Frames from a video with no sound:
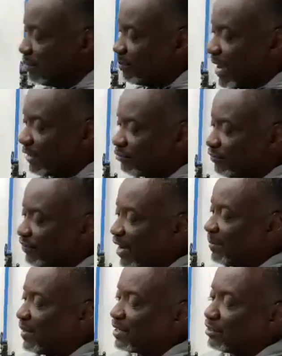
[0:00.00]

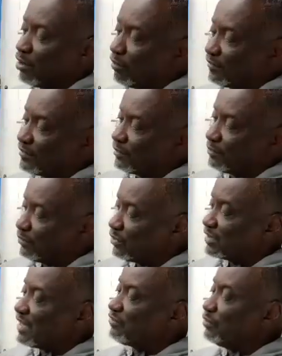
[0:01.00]
microfiber cloths. We
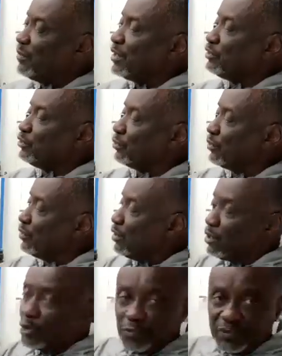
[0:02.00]
just have to make sure
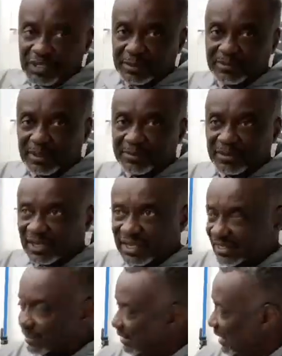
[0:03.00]
we keep them
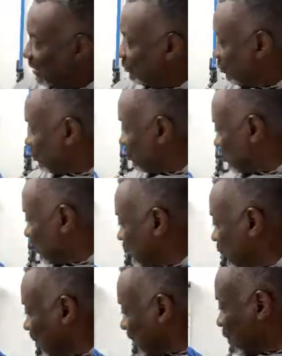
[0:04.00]
clean. They are
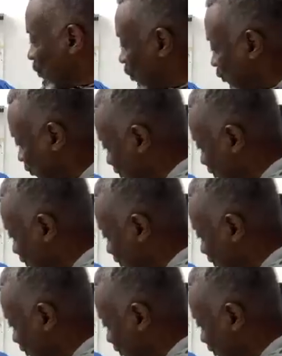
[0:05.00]
reusable, we can wash